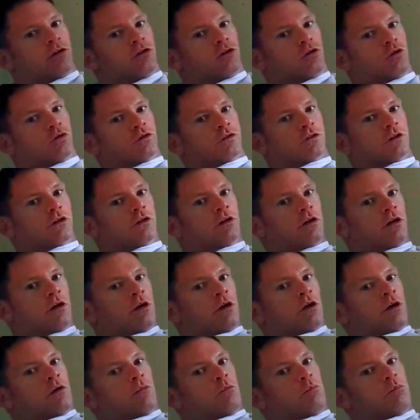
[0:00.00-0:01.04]
using
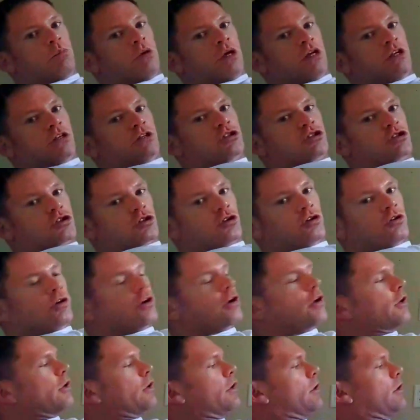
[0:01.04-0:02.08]
a bench
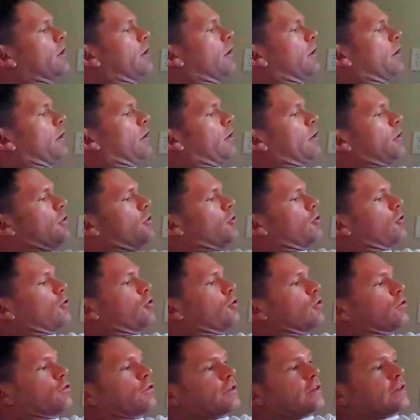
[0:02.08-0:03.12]
or you can
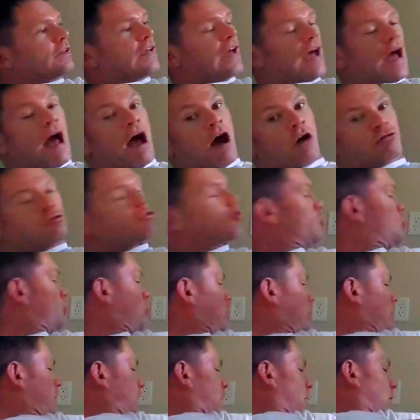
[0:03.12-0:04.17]
use the couch,
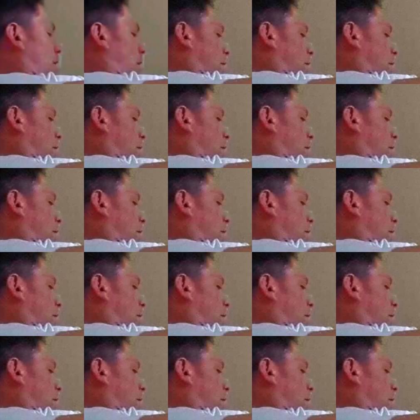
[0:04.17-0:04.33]
anything